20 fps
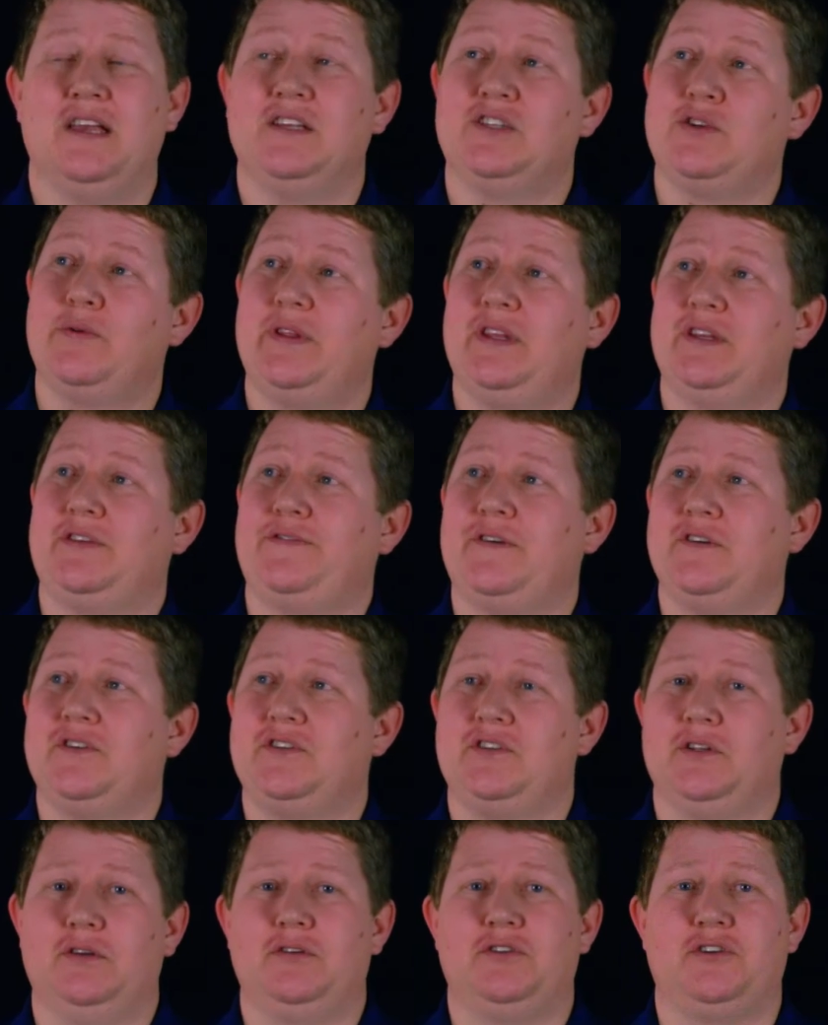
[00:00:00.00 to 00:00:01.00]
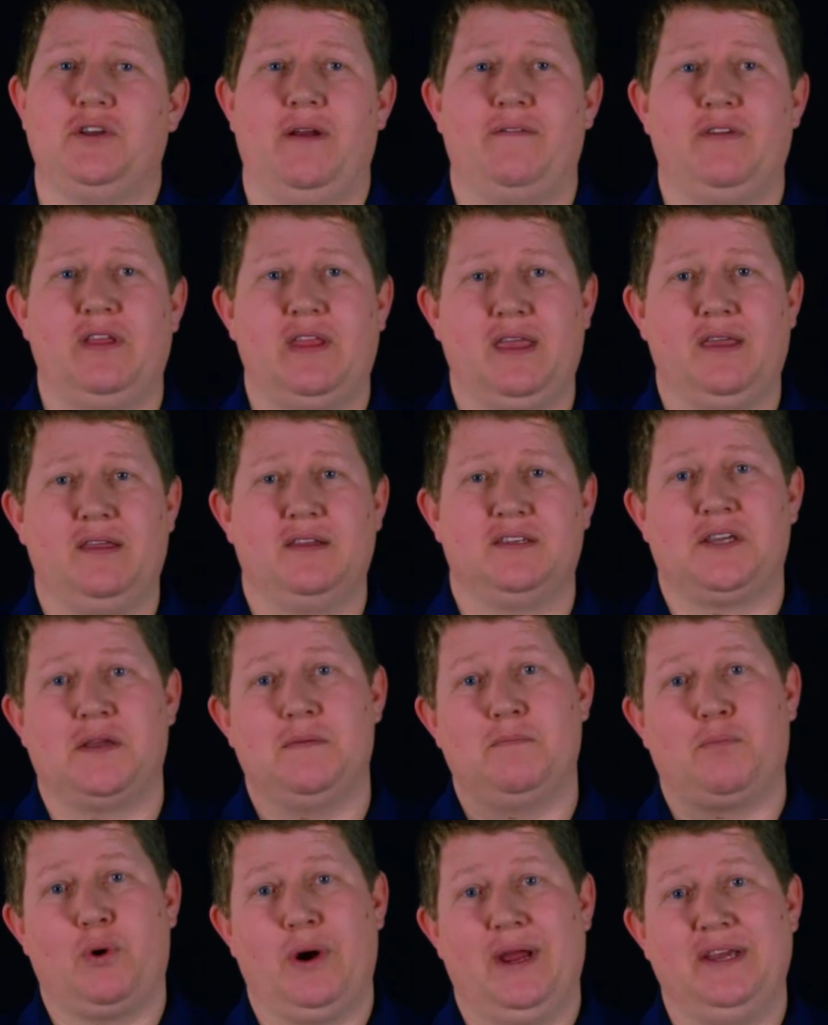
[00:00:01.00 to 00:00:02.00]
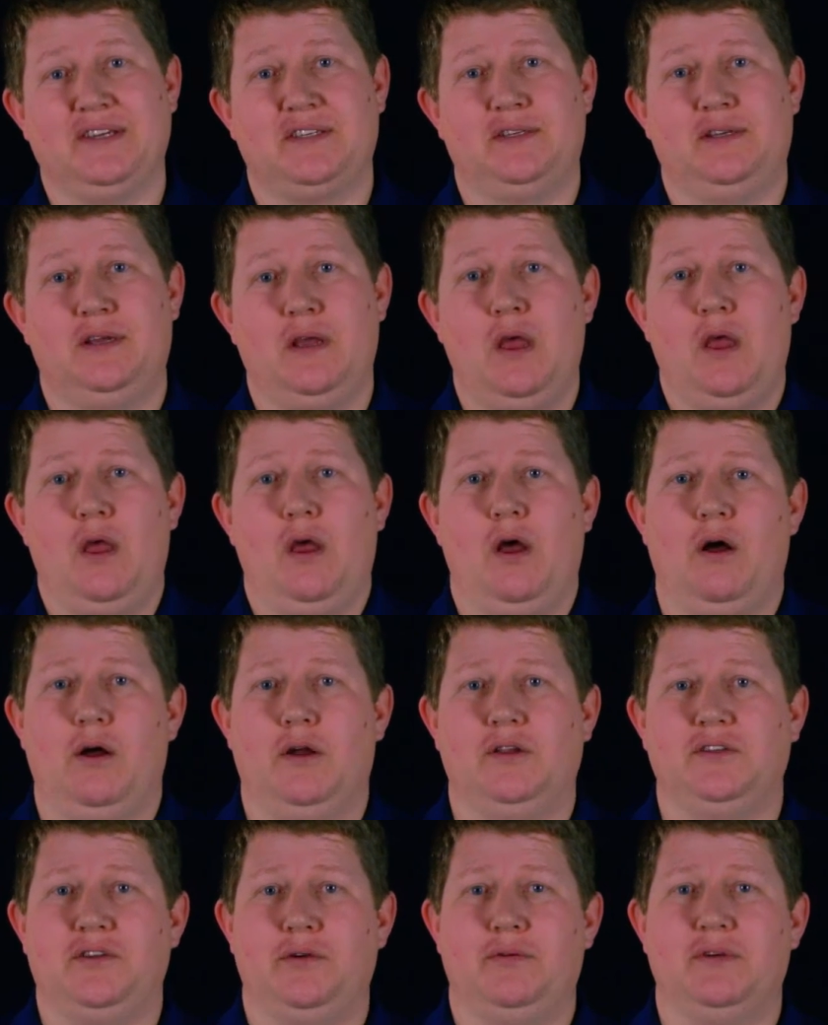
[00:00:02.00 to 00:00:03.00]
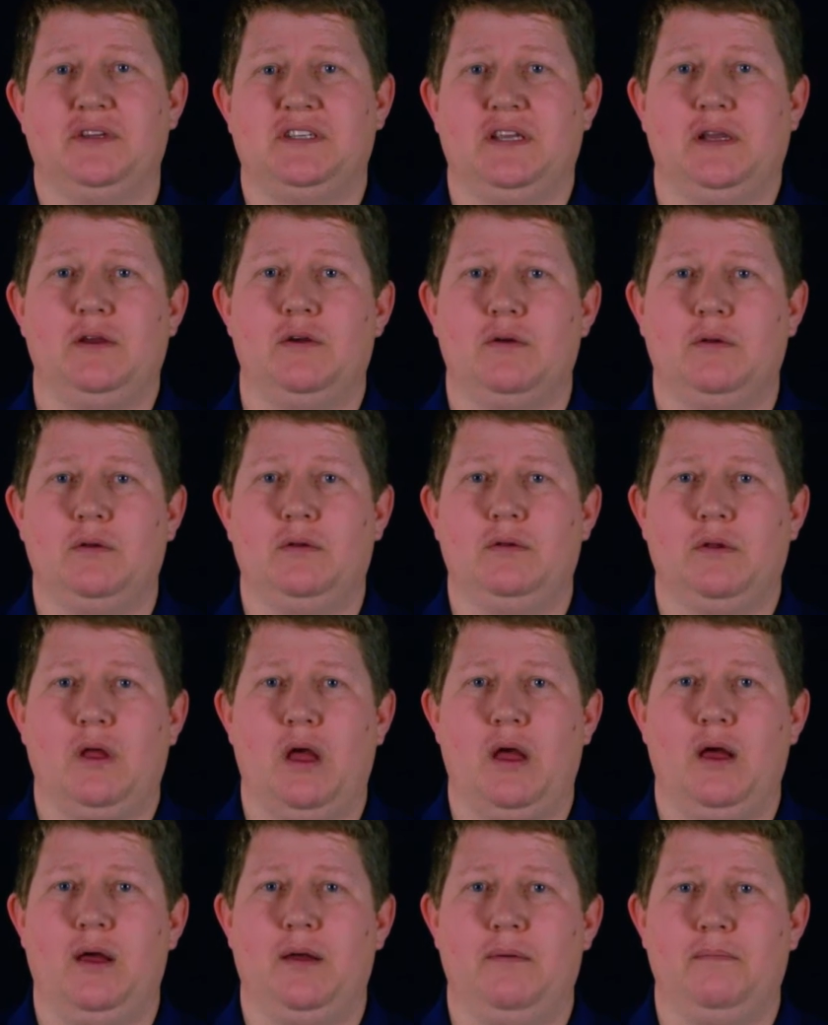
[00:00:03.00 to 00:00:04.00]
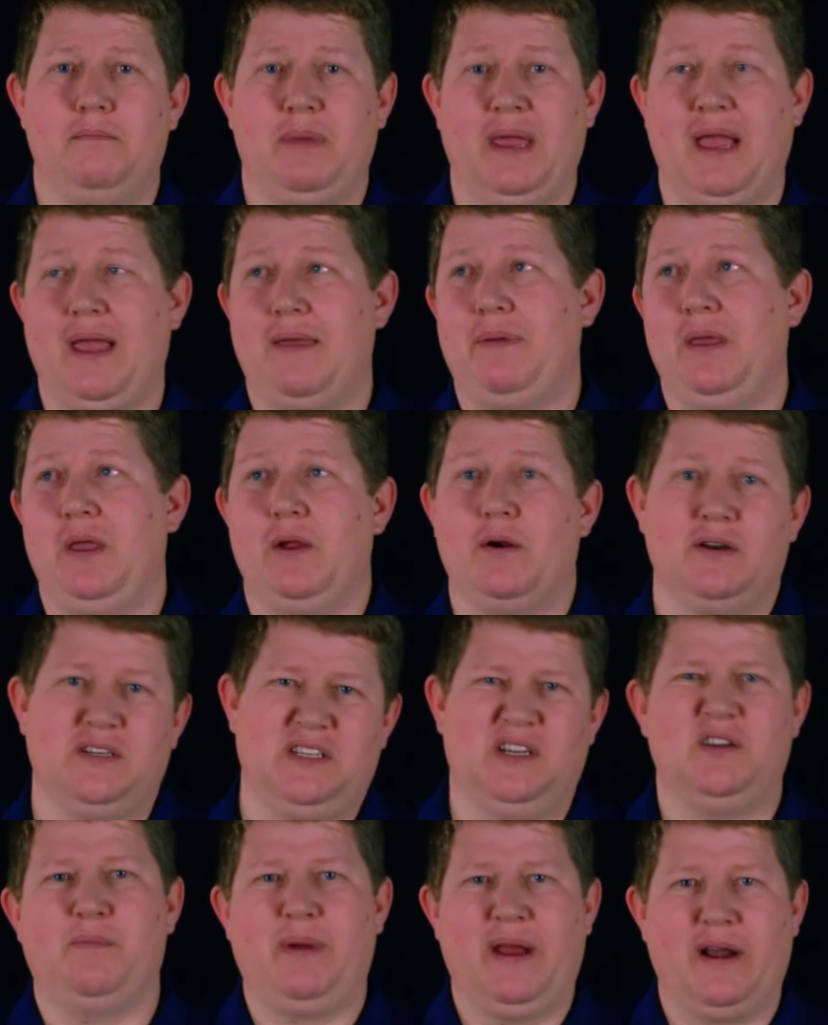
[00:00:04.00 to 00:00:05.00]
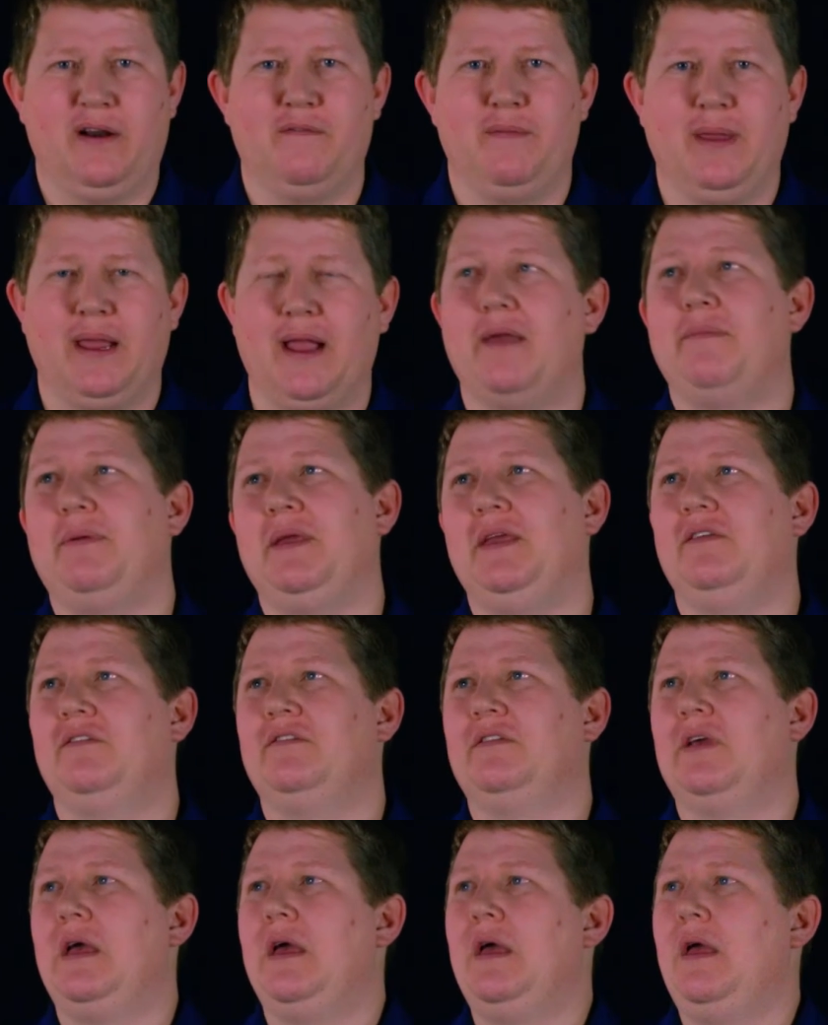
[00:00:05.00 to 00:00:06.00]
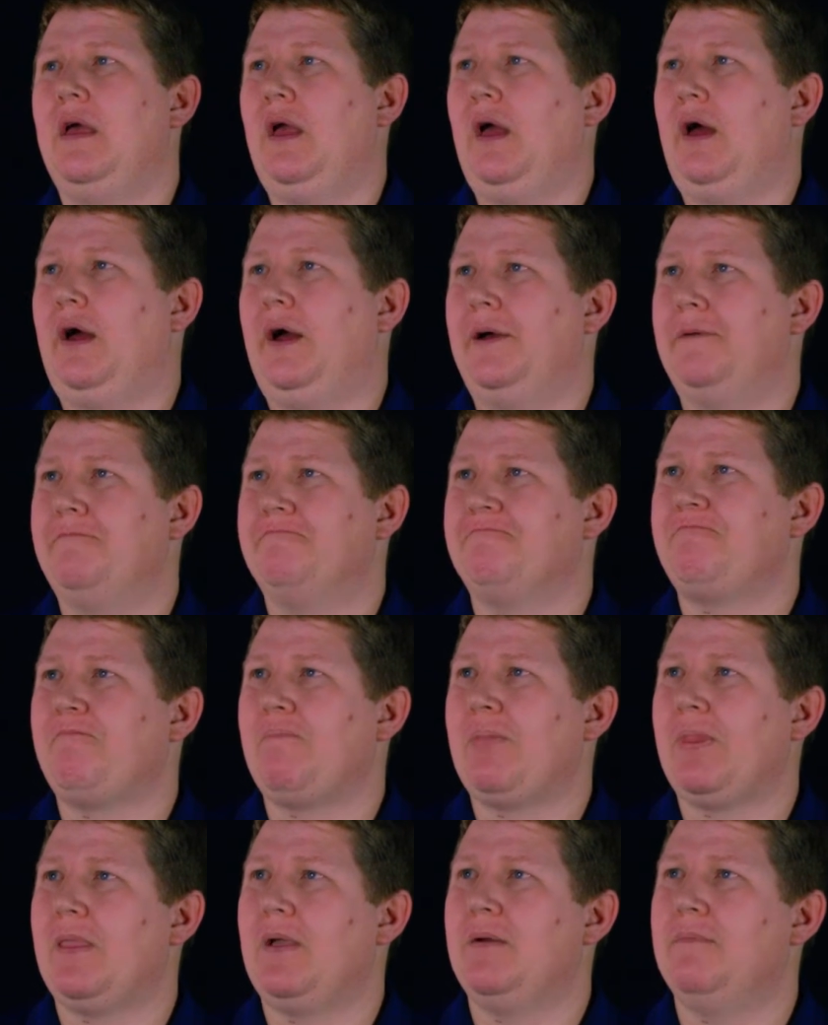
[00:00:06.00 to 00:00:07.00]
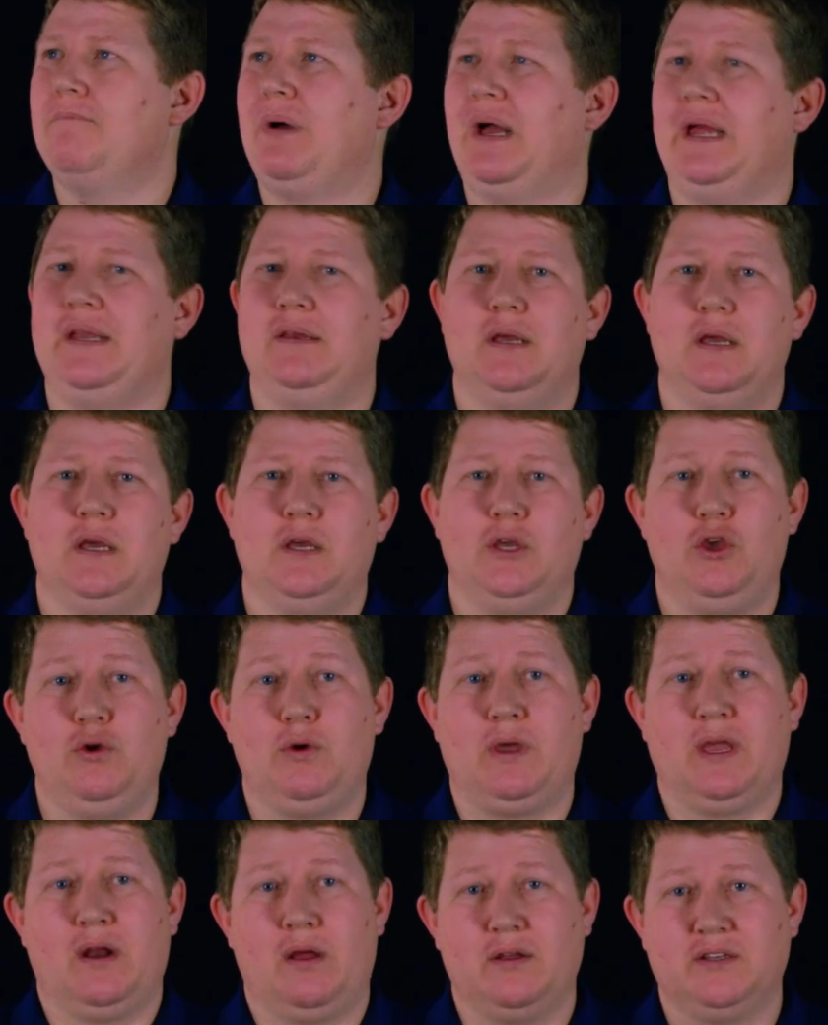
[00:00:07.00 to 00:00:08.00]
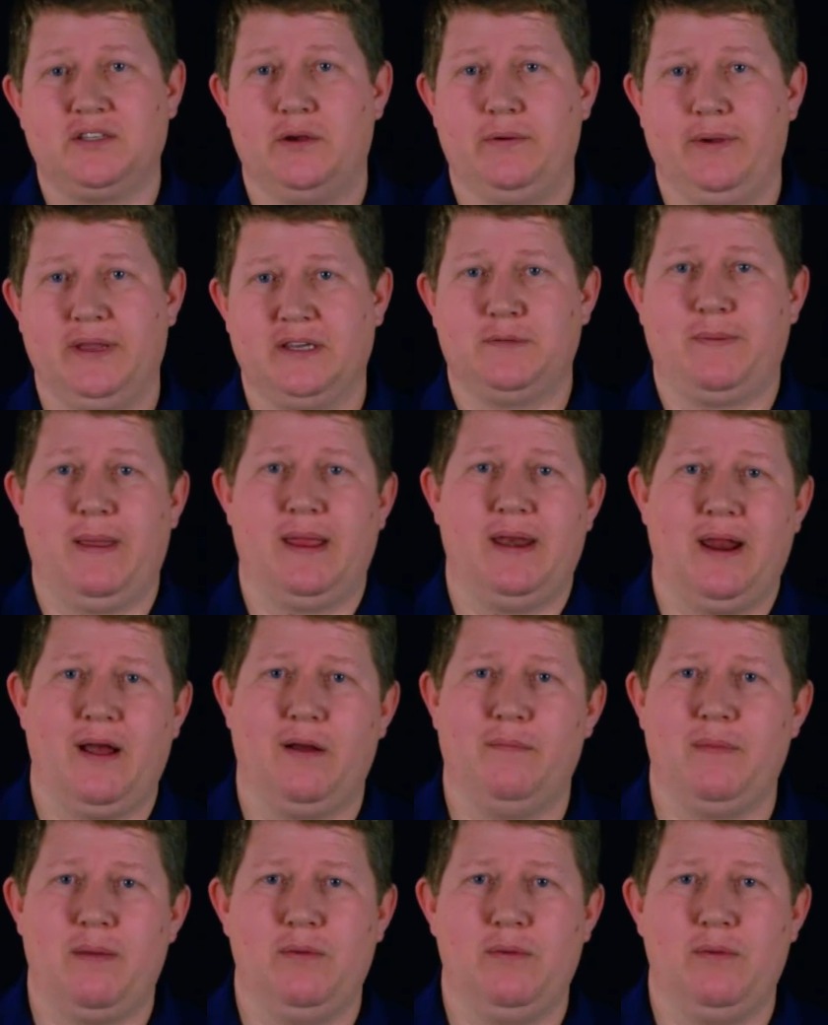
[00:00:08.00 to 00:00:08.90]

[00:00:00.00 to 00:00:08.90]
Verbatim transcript: So in this first solution, everything is compressed onto a single uh, big I P or a single pair of big I Ps. Um, But you can also expand it out.